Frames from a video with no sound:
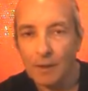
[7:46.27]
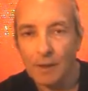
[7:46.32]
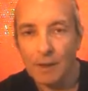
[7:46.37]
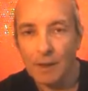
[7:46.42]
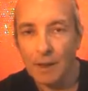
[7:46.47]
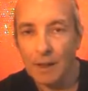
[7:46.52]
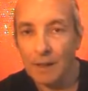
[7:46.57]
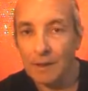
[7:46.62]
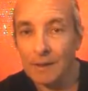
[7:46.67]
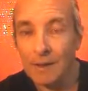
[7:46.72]

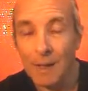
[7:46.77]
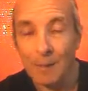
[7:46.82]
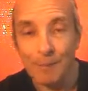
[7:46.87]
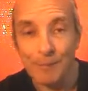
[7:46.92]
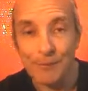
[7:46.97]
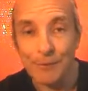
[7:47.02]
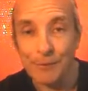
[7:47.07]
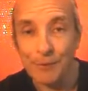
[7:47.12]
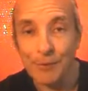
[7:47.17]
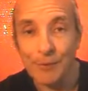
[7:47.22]
It comes
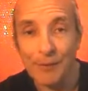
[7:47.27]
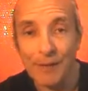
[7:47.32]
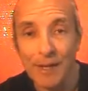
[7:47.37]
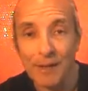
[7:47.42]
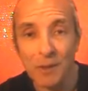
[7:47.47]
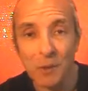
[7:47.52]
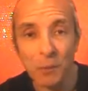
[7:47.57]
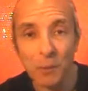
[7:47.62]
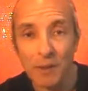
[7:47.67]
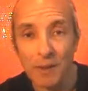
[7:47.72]
along
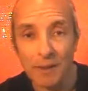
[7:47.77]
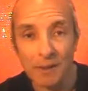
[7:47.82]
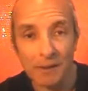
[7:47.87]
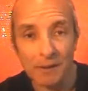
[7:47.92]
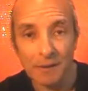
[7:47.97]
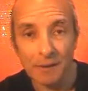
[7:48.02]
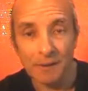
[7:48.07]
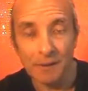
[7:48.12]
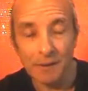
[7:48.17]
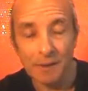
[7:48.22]
anyway,
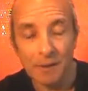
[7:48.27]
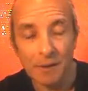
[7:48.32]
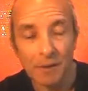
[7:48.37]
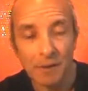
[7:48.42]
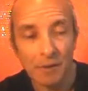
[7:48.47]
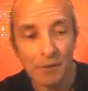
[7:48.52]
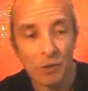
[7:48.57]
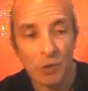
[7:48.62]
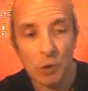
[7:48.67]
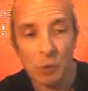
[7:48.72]

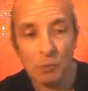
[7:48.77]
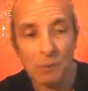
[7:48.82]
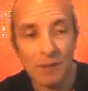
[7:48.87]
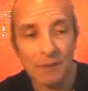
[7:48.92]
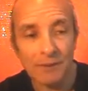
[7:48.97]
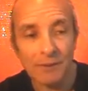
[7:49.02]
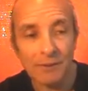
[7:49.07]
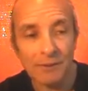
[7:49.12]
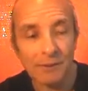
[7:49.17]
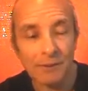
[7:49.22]
no
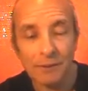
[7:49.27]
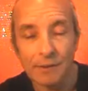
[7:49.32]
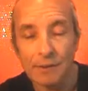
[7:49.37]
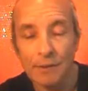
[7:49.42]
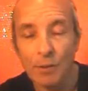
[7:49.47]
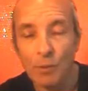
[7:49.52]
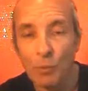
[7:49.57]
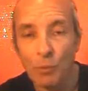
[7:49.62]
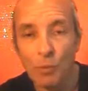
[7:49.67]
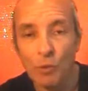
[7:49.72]
matter
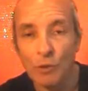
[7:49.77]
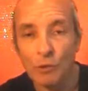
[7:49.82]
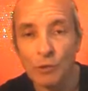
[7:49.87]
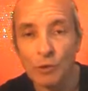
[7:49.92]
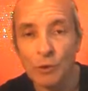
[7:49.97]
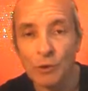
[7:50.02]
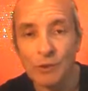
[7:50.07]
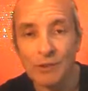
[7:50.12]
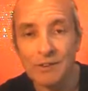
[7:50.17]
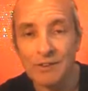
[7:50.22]
what
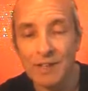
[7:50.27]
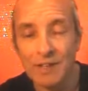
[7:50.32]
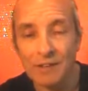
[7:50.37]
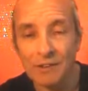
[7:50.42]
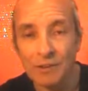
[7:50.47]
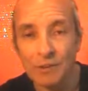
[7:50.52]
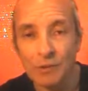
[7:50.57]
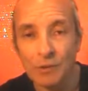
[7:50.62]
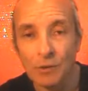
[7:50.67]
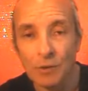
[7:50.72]
your
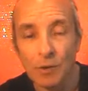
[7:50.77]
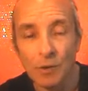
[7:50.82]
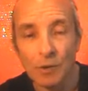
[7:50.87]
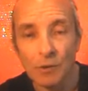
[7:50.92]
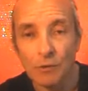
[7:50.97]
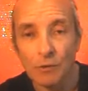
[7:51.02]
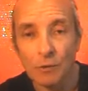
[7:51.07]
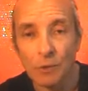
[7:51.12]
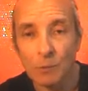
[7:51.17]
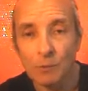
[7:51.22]
attention,
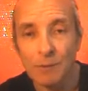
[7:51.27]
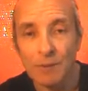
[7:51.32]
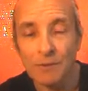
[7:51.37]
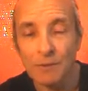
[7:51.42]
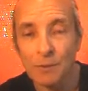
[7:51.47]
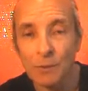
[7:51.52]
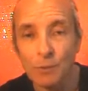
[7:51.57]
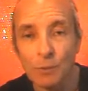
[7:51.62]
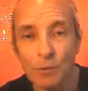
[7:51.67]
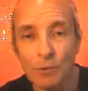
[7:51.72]
no matter
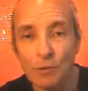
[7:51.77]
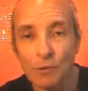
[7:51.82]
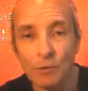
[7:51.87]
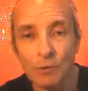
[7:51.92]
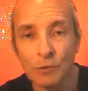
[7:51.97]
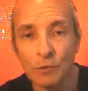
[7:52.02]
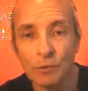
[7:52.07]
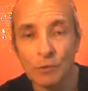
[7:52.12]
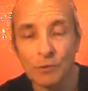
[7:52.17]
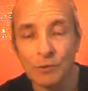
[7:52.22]
what your
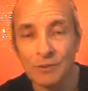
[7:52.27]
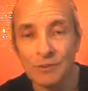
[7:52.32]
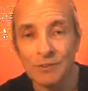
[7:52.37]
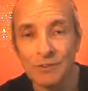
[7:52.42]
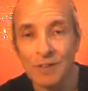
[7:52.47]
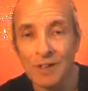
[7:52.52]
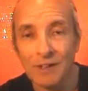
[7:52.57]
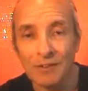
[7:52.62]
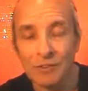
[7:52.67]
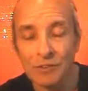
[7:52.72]
good
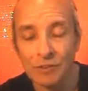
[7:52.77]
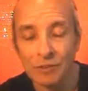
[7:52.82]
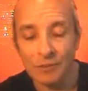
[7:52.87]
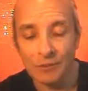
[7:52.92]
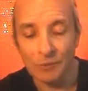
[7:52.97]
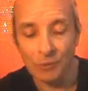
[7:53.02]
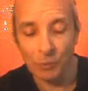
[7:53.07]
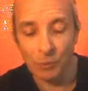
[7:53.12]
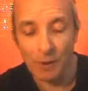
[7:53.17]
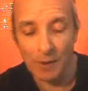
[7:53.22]

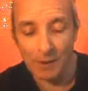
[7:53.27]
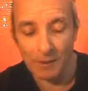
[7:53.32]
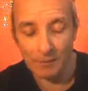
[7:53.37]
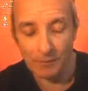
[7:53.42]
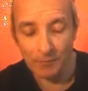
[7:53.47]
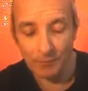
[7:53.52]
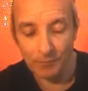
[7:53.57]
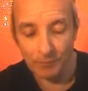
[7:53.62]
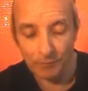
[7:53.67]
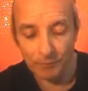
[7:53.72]
intentions were.
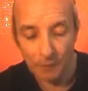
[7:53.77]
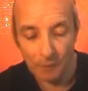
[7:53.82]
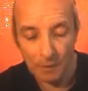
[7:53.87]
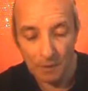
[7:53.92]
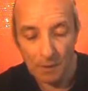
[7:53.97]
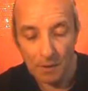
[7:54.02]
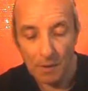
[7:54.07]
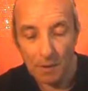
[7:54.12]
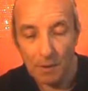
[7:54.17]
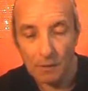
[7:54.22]

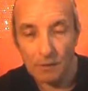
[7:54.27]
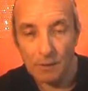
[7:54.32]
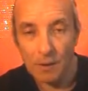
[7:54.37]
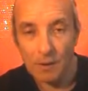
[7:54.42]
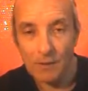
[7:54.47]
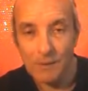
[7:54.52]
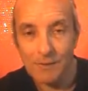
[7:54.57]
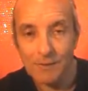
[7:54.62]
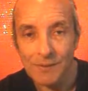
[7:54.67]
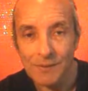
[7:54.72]
Now
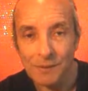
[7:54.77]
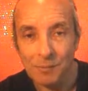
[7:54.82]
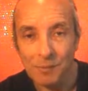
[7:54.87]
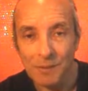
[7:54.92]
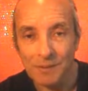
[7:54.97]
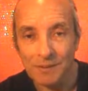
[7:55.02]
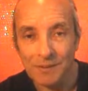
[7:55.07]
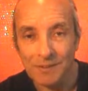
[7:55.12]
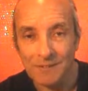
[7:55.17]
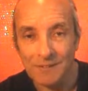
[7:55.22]
this doesn't mean
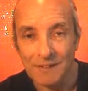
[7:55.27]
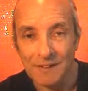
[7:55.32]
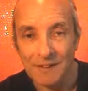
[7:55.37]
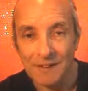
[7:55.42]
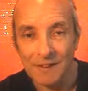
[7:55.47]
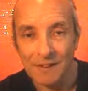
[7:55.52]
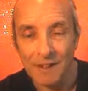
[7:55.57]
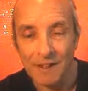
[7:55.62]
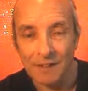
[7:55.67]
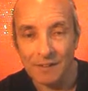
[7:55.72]
to say
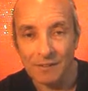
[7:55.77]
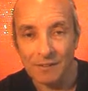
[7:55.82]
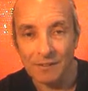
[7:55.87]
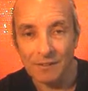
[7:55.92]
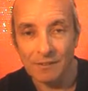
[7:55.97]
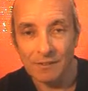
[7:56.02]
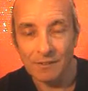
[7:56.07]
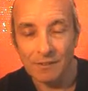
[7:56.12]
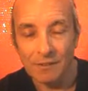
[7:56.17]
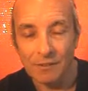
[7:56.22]
that
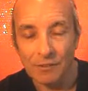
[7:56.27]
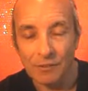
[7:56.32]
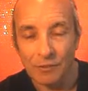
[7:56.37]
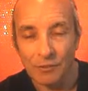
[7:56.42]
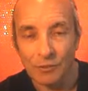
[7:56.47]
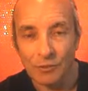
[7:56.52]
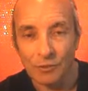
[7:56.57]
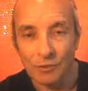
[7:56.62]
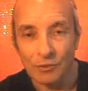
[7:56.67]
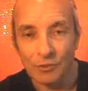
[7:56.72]
you
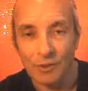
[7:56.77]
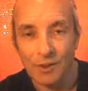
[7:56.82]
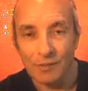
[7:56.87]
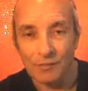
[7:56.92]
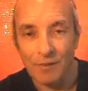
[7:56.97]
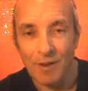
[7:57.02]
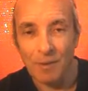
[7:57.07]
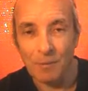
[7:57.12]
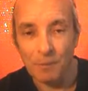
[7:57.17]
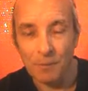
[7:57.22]
should give
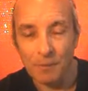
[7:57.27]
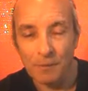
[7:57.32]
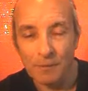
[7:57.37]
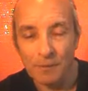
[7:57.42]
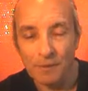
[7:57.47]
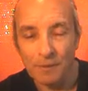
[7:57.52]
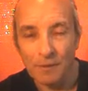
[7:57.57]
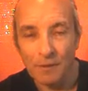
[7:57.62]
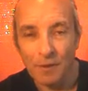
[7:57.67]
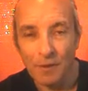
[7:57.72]
up
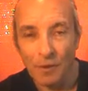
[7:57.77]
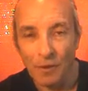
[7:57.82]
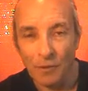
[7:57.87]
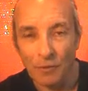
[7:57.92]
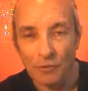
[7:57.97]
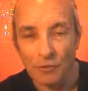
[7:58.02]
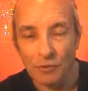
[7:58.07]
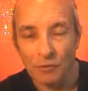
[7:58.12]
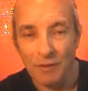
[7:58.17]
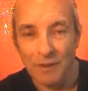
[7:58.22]
on
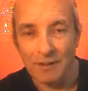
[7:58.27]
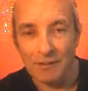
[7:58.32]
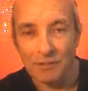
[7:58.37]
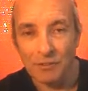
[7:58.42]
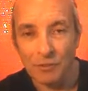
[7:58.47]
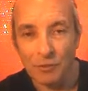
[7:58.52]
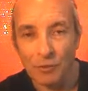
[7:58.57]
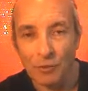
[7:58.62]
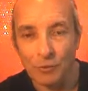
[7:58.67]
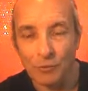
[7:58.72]
trying to
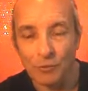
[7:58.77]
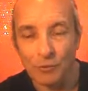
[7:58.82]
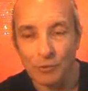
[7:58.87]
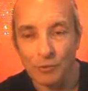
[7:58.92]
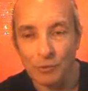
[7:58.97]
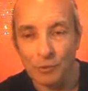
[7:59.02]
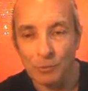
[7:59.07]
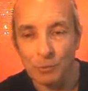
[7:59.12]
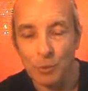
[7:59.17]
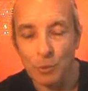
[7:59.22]
alter
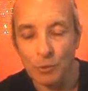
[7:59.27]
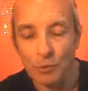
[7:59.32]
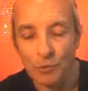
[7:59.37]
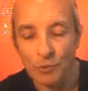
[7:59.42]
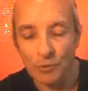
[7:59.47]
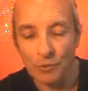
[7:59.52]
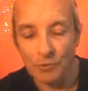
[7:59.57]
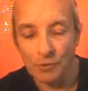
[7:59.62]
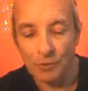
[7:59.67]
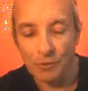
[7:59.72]
your moods.